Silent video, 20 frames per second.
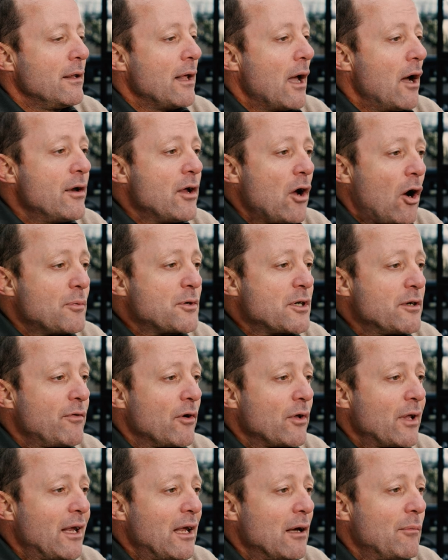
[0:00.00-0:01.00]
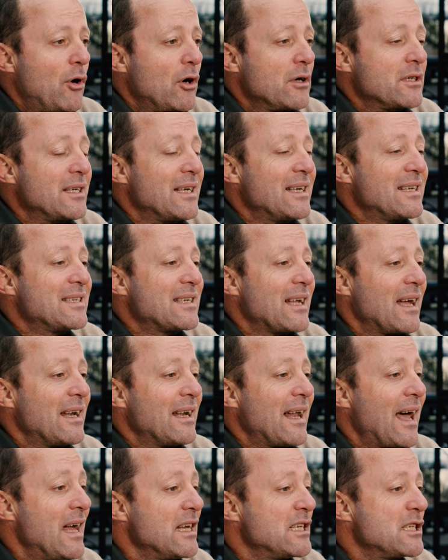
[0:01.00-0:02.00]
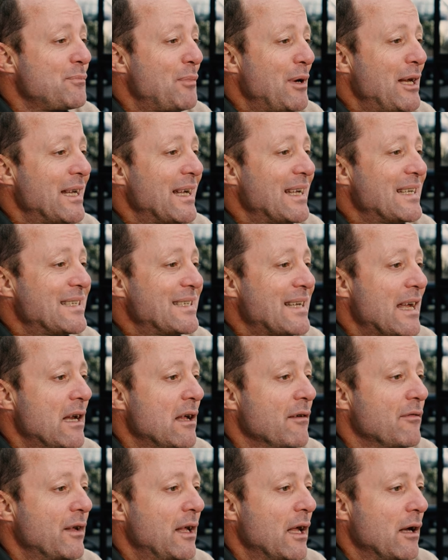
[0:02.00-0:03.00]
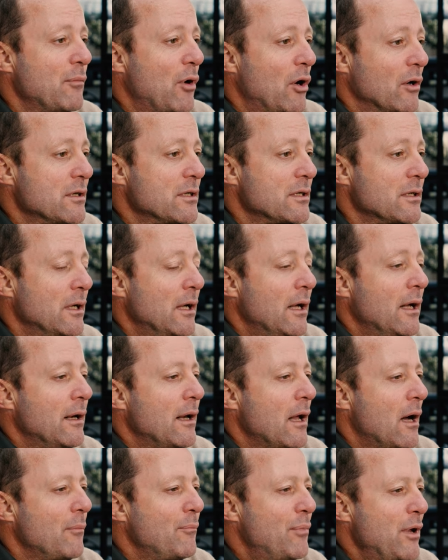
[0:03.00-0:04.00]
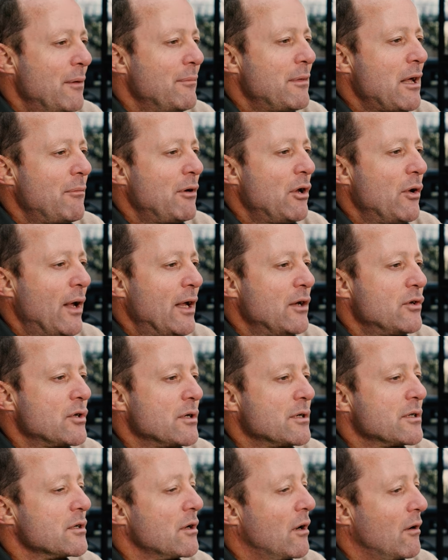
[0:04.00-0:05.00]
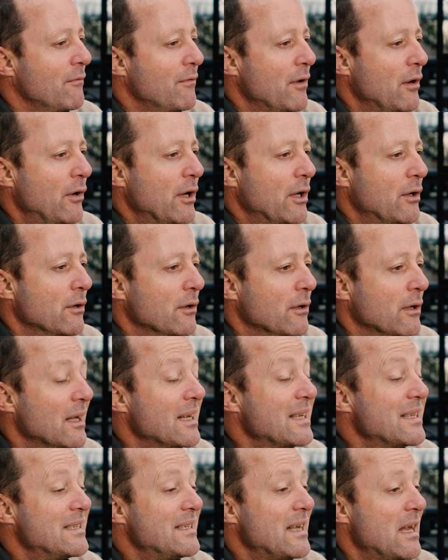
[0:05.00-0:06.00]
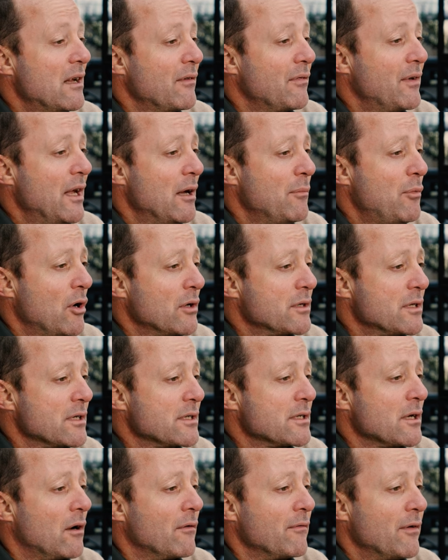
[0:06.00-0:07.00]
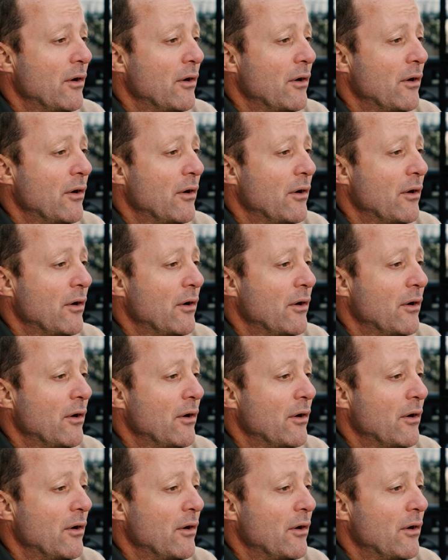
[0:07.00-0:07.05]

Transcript: The only option for the gearbox is an 8-speed ZF gearbox. Now, BMW engines are very good. ZF gearboxes are